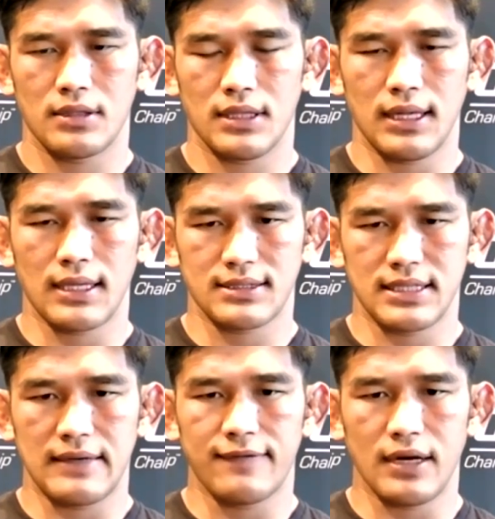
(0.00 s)
at
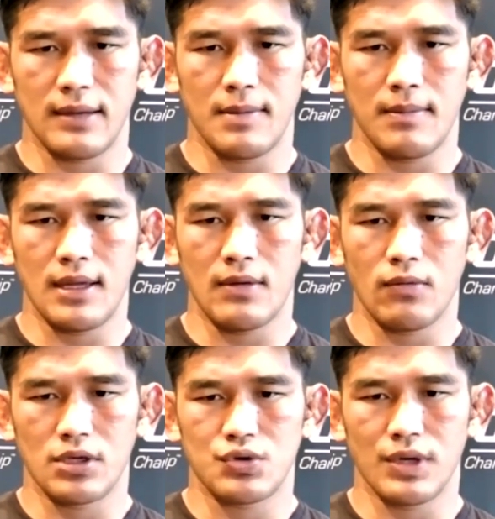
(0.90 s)
Sanford MMA, we
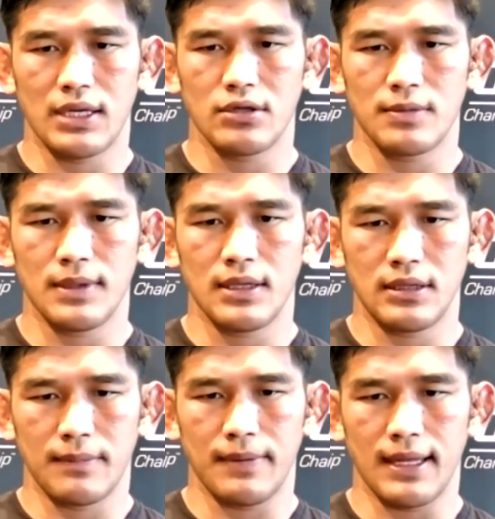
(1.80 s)
train to be
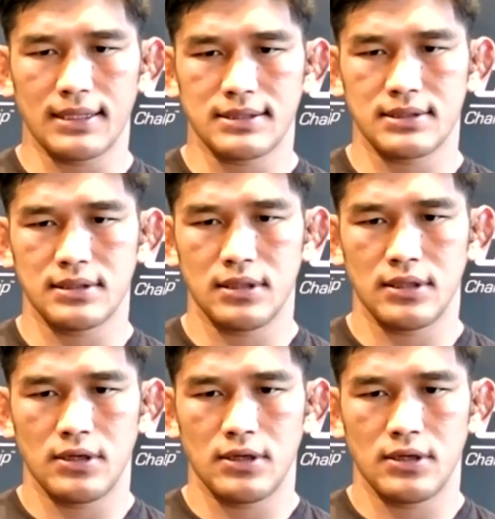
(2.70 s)
the best.